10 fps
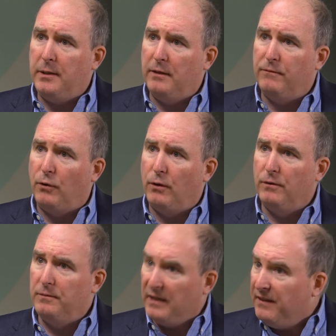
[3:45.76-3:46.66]
in
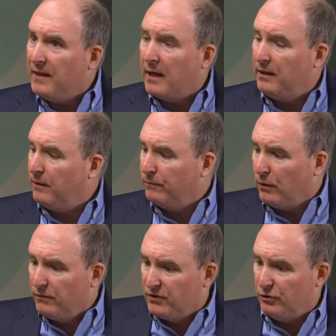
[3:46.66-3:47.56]
that it
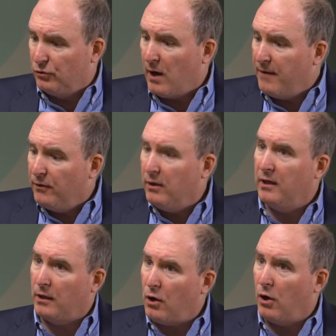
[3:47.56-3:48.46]
involves a driver
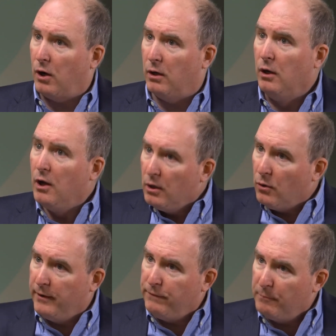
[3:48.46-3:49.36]
and a car
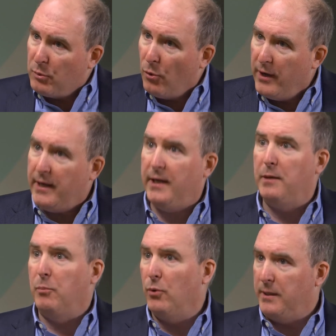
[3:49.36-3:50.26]
going from point A
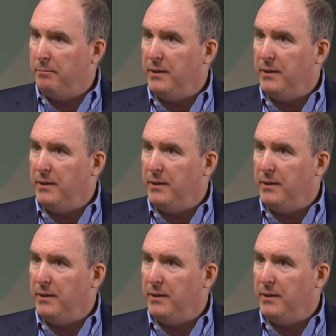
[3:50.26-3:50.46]
to point